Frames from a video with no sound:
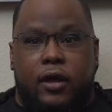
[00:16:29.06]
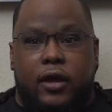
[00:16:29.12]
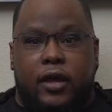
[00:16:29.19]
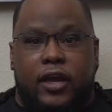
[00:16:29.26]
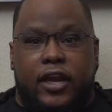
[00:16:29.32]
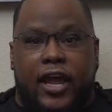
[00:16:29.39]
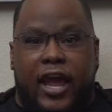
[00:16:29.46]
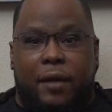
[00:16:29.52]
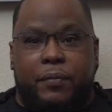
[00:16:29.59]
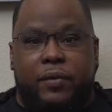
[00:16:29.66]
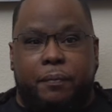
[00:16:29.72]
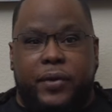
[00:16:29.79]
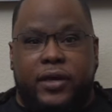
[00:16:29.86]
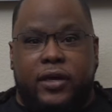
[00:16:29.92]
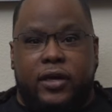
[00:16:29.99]
it
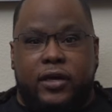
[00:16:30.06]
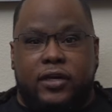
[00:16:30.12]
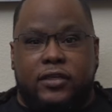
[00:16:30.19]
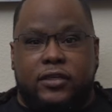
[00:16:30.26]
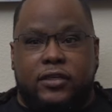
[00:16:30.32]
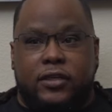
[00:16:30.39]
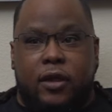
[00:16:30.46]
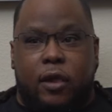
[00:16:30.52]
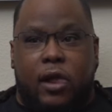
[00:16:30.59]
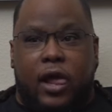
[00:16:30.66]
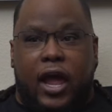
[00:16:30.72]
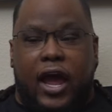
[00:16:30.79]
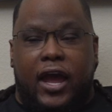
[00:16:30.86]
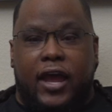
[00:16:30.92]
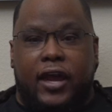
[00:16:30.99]
happened because
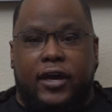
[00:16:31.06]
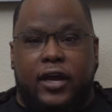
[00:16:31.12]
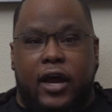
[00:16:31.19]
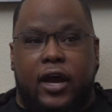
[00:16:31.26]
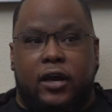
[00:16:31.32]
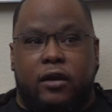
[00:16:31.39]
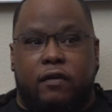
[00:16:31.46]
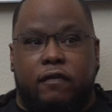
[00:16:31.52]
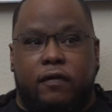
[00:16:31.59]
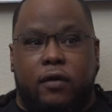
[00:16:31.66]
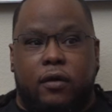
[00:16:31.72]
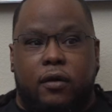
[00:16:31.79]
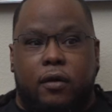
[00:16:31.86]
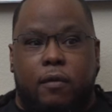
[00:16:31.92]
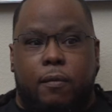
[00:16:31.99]
I had kind of
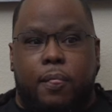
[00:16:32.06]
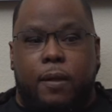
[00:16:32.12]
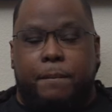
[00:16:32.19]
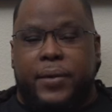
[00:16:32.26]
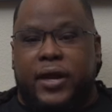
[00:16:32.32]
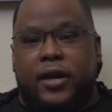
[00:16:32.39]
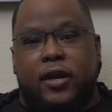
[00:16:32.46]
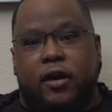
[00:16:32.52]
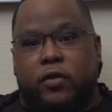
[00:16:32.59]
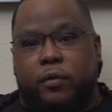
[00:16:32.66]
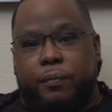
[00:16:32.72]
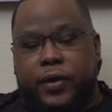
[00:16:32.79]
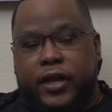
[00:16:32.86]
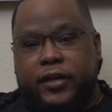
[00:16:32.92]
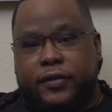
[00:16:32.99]
been other
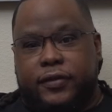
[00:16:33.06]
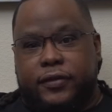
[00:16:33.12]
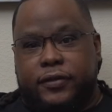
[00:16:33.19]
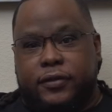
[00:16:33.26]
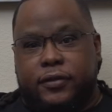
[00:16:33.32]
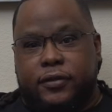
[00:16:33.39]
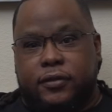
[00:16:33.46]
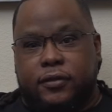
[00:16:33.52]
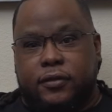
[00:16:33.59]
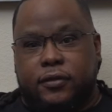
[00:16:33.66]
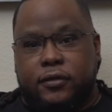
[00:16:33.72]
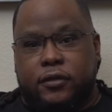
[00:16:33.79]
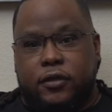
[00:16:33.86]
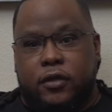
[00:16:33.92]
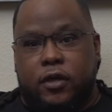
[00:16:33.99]
places.
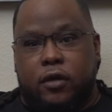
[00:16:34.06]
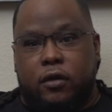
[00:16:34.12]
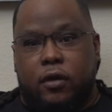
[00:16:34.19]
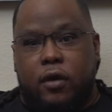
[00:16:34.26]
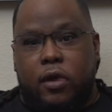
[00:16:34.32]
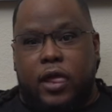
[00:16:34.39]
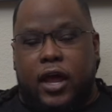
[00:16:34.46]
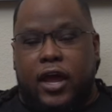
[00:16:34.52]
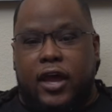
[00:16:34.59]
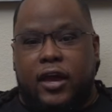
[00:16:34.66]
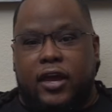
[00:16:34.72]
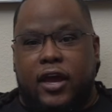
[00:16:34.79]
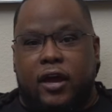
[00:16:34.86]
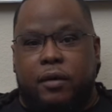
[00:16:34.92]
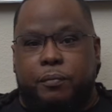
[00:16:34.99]
Right, you know, right. I
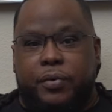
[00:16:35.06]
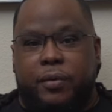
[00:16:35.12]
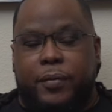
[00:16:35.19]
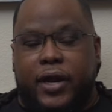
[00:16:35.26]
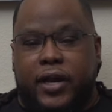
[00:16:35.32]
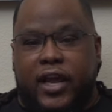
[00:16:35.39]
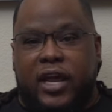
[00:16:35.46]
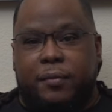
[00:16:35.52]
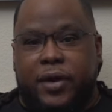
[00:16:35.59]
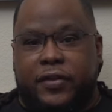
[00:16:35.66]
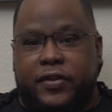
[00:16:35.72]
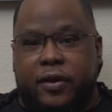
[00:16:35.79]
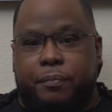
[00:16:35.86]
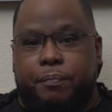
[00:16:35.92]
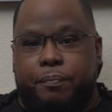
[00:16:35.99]
had kind of put my name out
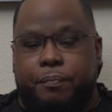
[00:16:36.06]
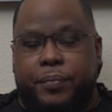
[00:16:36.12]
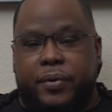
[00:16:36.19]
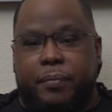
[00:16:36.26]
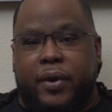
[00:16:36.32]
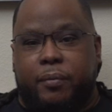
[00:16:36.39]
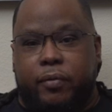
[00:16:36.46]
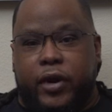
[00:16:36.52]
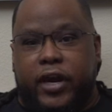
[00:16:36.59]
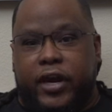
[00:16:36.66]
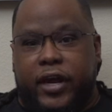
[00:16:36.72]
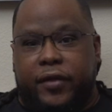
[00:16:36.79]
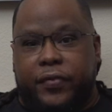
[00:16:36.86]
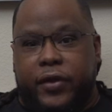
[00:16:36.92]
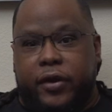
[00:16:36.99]
there, put my brand
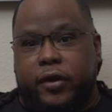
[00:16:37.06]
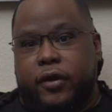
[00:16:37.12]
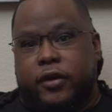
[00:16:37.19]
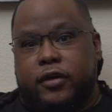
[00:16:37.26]
out there